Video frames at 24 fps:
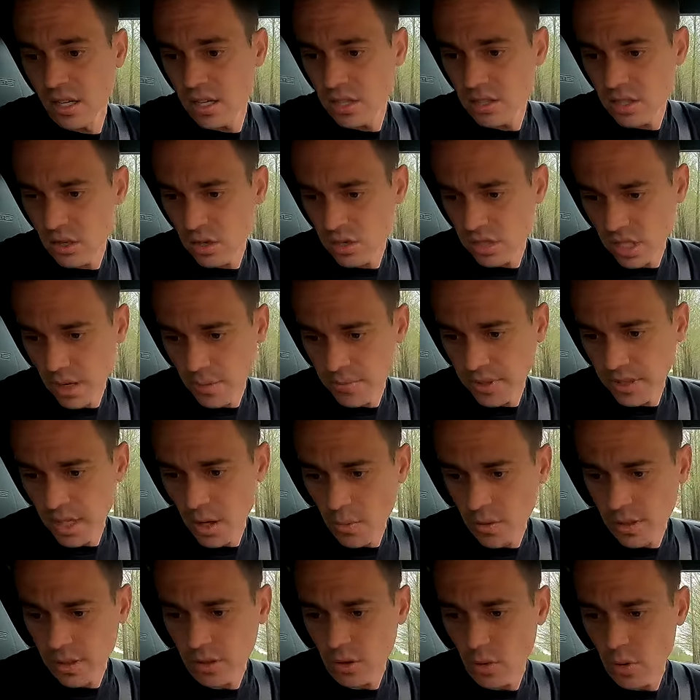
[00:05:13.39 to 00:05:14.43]
so something
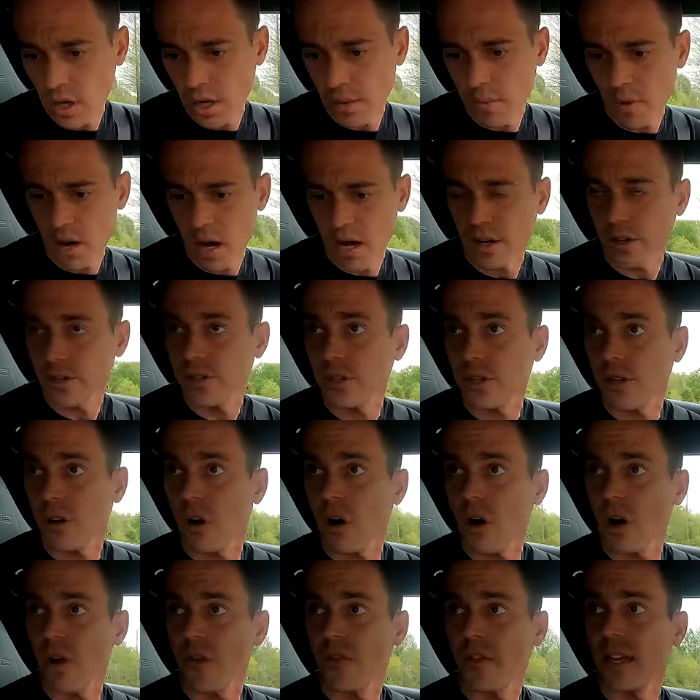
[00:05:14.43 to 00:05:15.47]
that we do want to monitor
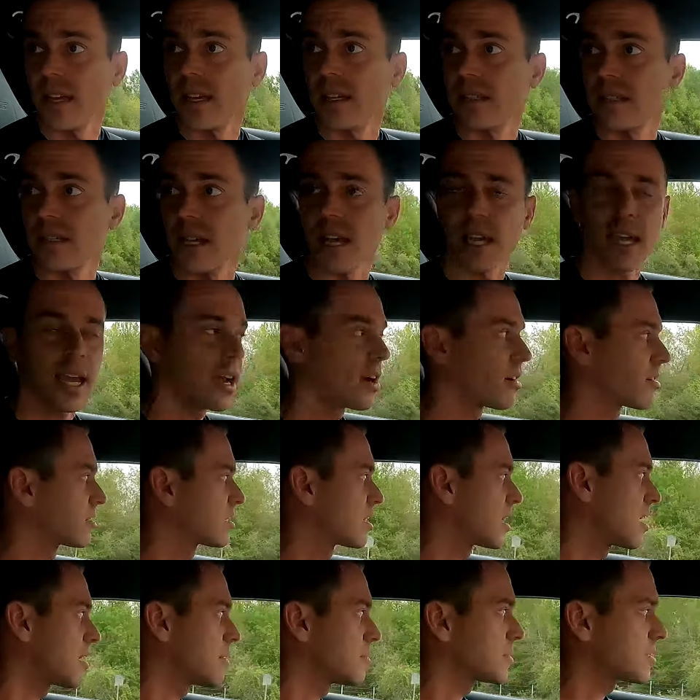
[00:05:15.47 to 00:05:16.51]
are the intake air
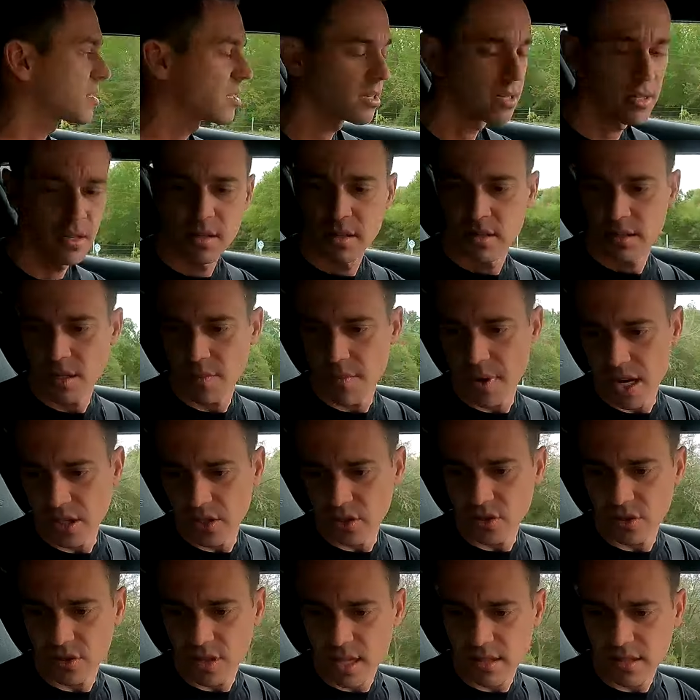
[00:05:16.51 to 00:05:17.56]
temps to make
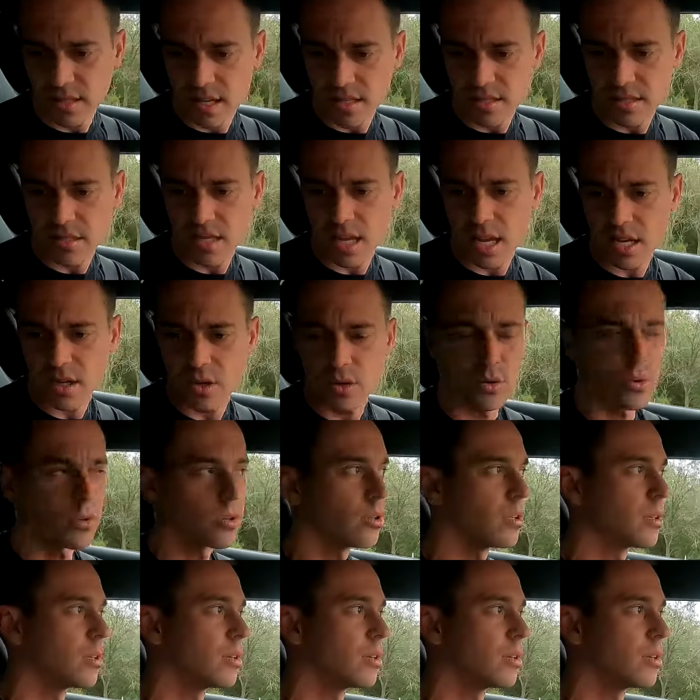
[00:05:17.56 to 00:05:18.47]
sure that they stay cool.